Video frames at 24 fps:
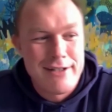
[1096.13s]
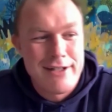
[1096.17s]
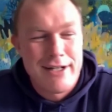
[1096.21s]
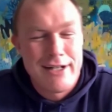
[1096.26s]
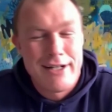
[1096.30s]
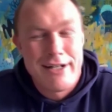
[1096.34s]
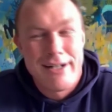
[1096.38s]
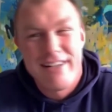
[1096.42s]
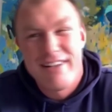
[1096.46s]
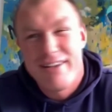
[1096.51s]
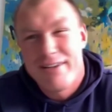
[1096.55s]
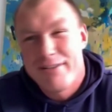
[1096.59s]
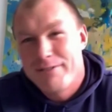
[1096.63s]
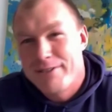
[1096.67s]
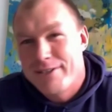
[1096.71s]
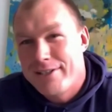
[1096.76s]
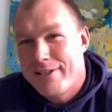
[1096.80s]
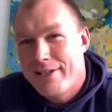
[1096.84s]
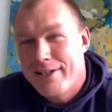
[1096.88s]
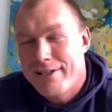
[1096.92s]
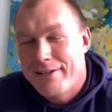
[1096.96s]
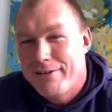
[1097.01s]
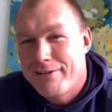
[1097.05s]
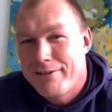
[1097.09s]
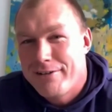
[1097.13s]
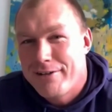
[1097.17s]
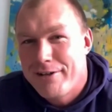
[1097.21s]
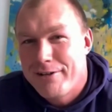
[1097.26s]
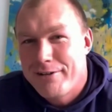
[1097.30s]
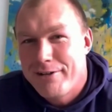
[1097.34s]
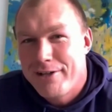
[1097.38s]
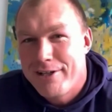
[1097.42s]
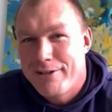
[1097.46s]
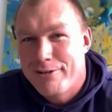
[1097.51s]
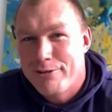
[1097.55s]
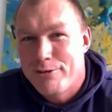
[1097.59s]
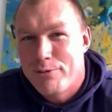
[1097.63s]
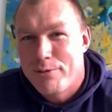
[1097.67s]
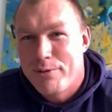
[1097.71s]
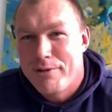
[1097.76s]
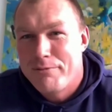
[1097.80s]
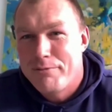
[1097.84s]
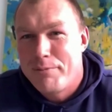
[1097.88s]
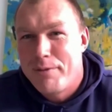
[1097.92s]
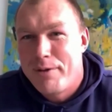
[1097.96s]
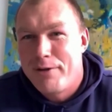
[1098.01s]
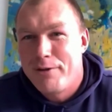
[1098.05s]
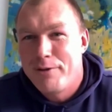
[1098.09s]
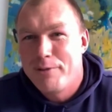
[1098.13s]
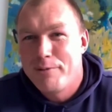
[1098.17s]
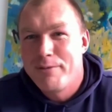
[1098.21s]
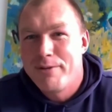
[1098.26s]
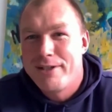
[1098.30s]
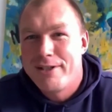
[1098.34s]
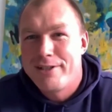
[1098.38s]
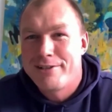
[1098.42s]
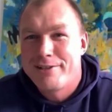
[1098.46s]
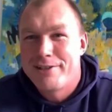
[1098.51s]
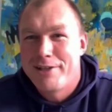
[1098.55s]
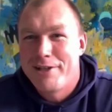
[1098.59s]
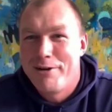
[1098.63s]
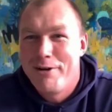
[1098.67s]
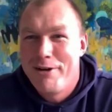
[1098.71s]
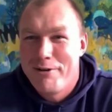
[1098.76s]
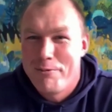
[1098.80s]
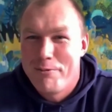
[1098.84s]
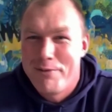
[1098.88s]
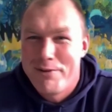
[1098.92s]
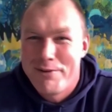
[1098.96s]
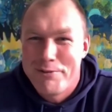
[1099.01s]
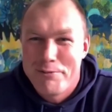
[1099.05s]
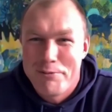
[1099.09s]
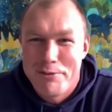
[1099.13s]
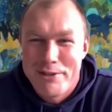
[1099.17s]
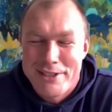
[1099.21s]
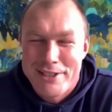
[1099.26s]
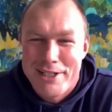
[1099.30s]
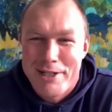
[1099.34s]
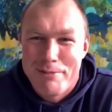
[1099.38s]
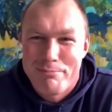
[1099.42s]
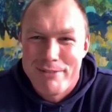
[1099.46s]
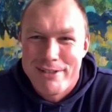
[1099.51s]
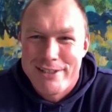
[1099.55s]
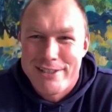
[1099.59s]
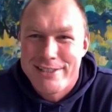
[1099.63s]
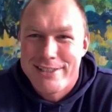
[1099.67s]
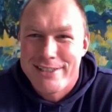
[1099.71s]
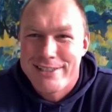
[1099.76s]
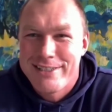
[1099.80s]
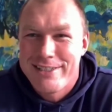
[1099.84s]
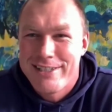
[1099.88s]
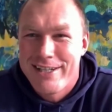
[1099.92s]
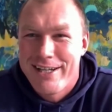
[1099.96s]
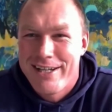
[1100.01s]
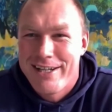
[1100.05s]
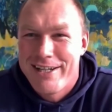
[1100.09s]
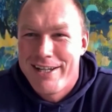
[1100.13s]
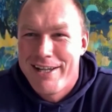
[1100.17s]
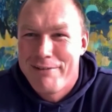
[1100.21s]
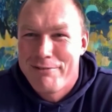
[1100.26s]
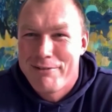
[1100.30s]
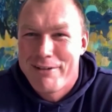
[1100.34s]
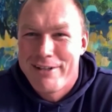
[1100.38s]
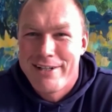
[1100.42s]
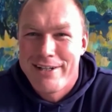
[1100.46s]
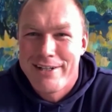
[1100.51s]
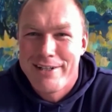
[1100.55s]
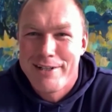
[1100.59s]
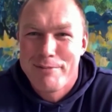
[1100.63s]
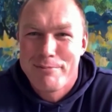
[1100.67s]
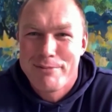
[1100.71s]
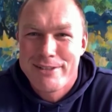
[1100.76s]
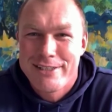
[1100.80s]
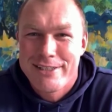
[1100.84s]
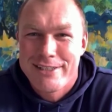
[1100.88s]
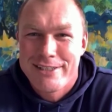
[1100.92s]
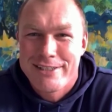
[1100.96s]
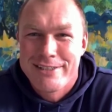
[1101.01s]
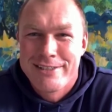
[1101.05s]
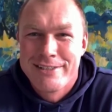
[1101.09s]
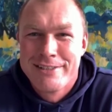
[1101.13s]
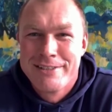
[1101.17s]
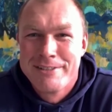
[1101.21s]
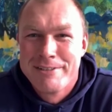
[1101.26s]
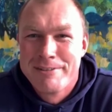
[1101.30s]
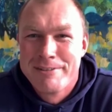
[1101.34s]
And obviously that didn't go down too well with my old man. So we skipped the 69, left it at number six.